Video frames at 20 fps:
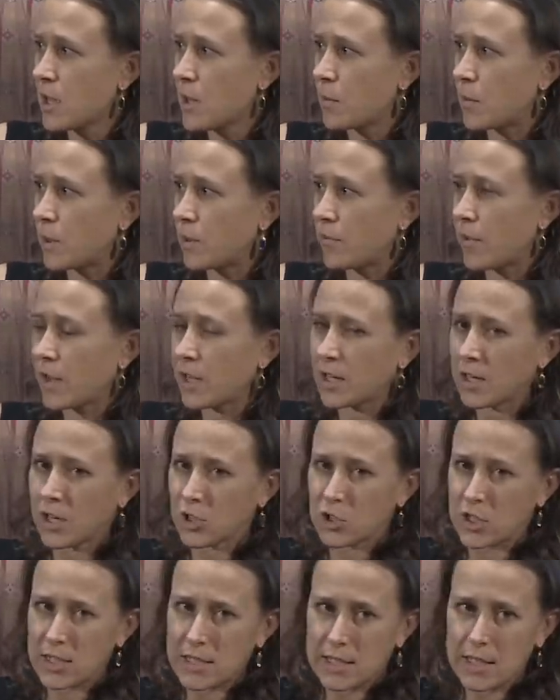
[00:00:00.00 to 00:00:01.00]
but if I could
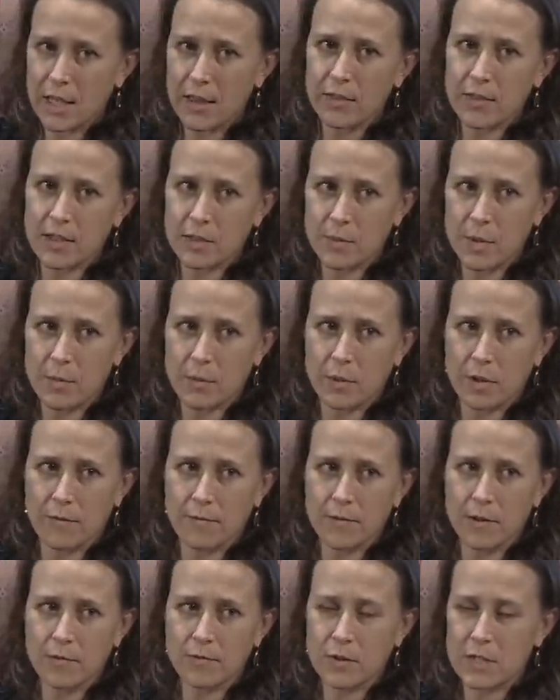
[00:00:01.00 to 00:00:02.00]
actually send these people
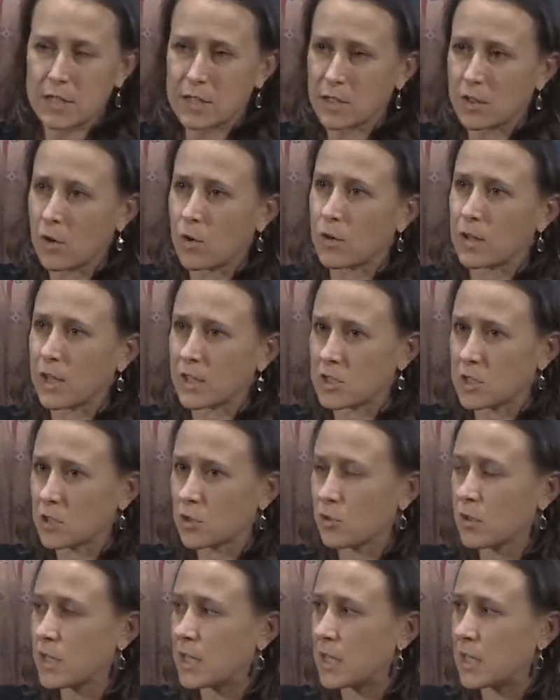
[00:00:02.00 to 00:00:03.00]
at 50 to go and get
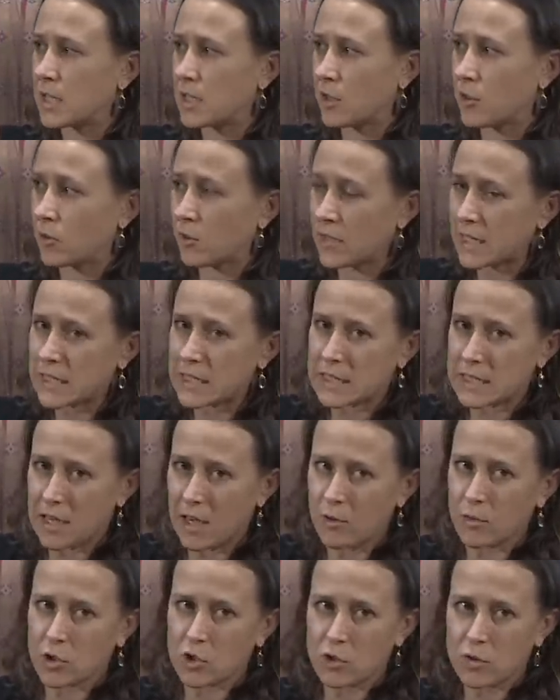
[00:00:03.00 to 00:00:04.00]
screened, and there is
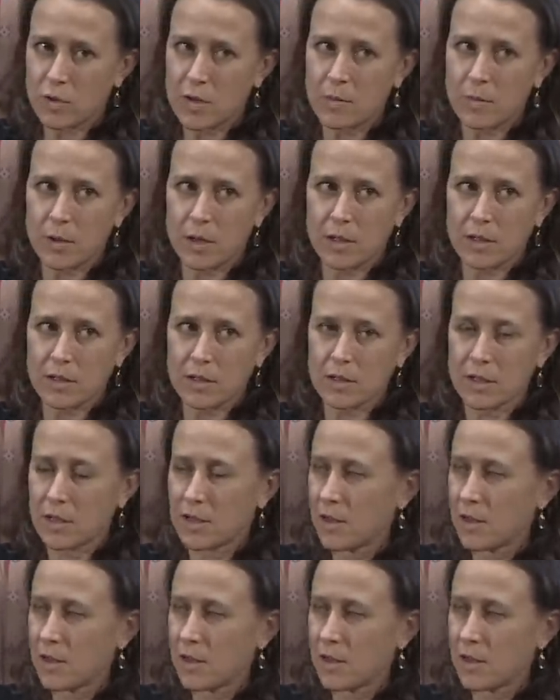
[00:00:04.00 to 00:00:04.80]
now a treatment